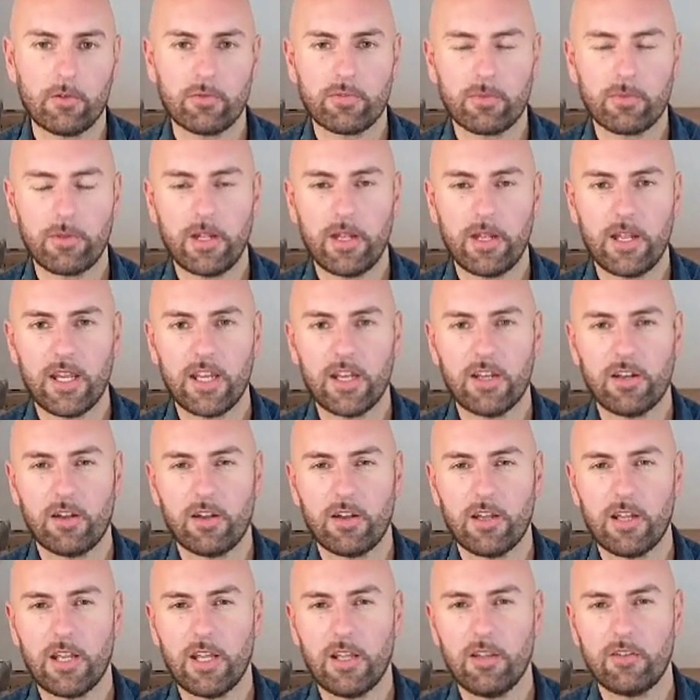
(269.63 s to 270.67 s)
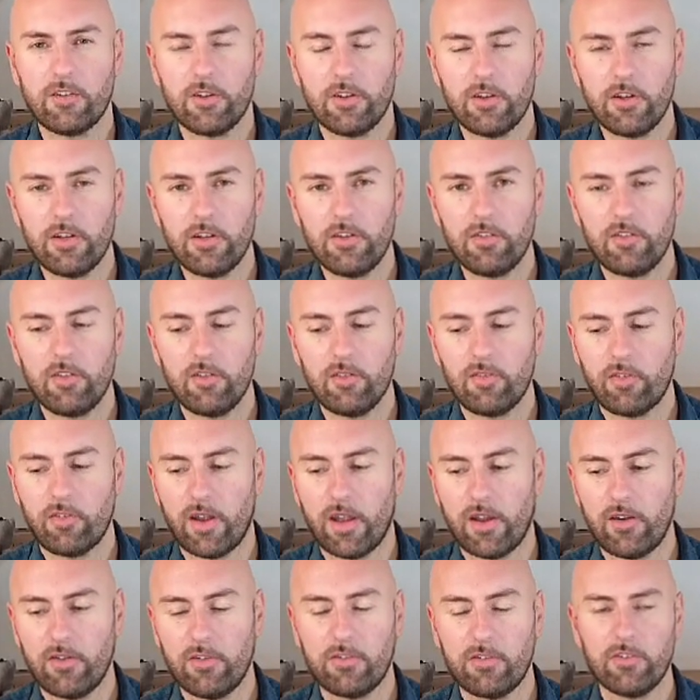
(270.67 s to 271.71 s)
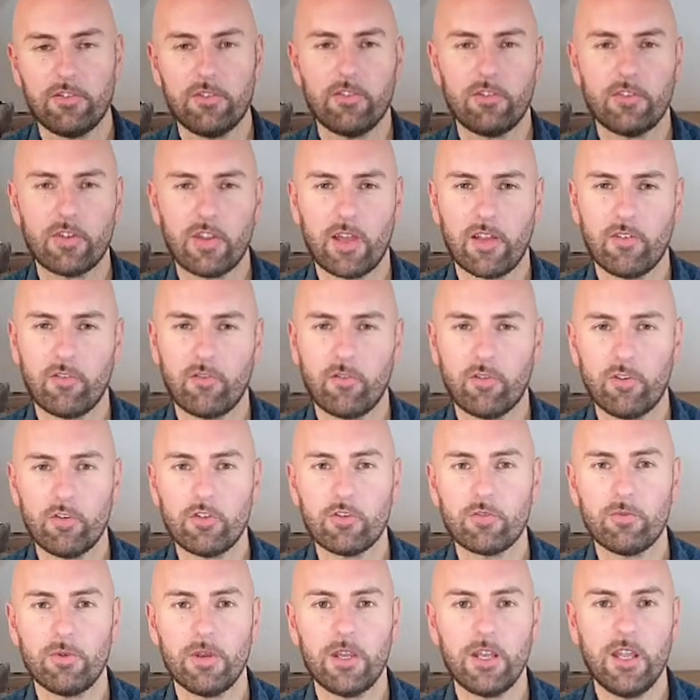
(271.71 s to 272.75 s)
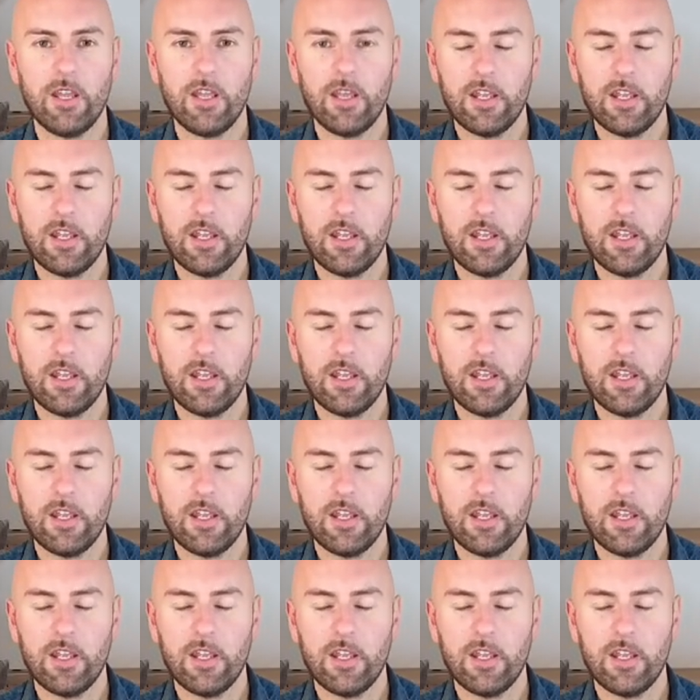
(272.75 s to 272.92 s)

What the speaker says: from the late 90s and early 2000s, and trust me,